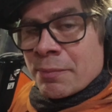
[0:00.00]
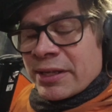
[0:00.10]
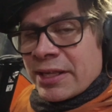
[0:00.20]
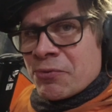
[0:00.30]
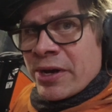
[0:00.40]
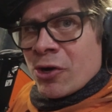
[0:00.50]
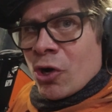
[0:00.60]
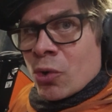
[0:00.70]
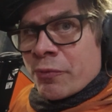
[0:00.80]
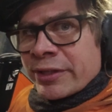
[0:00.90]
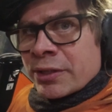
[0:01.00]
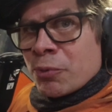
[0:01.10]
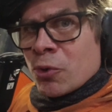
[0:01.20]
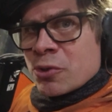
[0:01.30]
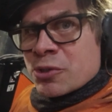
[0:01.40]
But if I go with
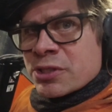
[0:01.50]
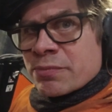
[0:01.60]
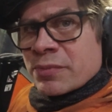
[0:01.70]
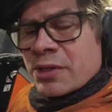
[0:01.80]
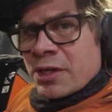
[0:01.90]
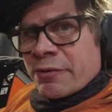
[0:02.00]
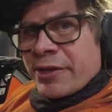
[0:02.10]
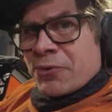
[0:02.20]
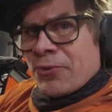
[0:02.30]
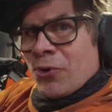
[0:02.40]
push, with